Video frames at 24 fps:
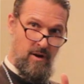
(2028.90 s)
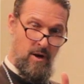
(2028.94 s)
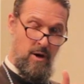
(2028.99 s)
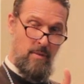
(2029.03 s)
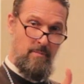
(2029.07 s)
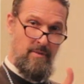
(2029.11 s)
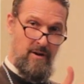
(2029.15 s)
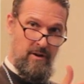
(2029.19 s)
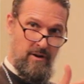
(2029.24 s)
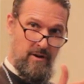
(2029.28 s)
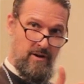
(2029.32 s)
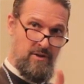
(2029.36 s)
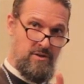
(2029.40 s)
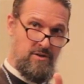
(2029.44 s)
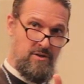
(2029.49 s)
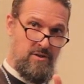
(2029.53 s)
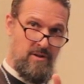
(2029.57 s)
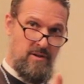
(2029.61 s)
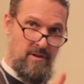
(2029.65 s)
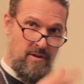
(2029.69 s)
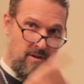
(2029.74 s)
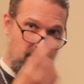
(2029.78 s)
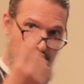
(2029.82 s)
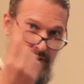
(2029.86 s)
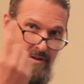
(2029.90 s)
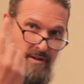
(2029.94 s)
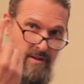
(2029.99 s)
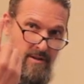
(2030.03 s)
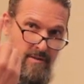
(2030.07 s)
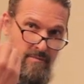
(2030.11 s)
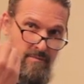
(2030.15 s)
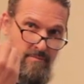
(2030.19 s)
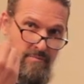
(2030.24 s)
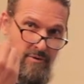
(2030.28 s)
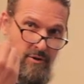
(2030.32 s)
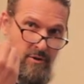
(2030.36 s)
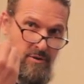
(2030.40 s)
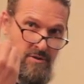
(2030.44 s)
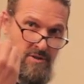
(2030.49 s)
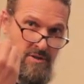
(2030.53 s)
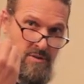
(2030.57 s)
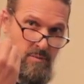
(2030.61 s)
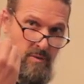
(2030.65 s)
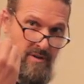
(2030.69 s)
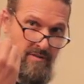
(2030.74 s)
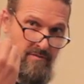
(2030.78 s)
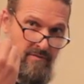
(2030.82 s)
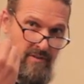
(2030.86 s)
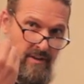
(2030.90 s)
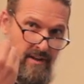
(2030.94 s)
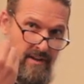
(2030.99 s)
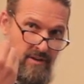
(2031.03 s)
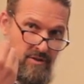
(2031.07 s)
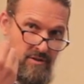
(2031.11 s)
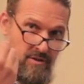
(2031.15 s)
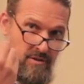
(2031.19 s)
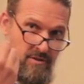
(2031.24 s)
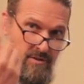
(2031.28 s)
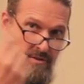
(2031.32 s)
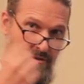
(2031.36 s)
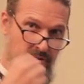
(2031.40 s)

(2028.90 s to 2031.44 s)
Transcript: All marriage produces one flesh